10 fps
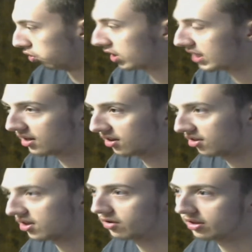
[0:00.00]
look into the
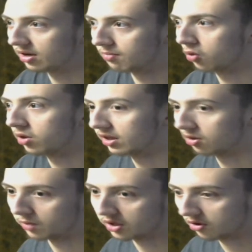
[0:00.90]
series and more, like,
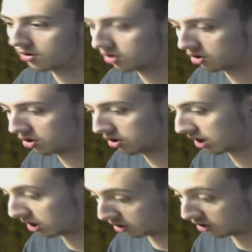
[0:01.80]
the research
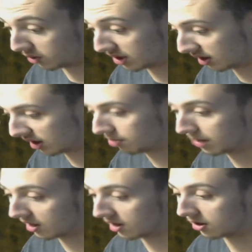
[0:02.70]
that you do into this,
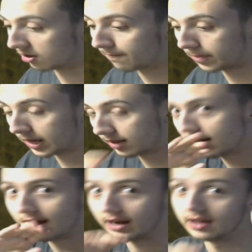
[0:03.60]
because it's
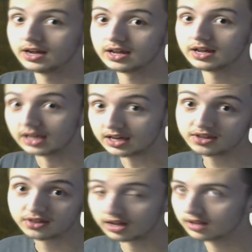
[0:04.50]
not
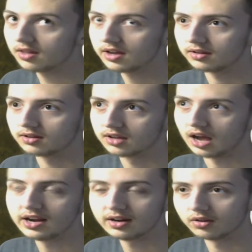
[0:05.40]
easy. It's, like,
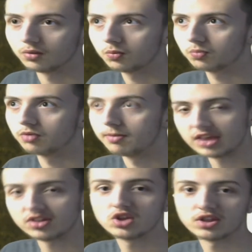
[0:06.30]
kind of the
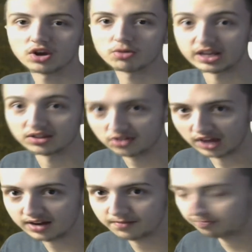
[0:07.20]
messages that are being
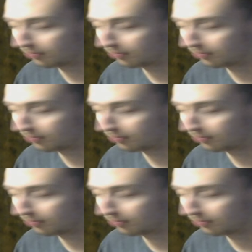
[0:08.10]
sent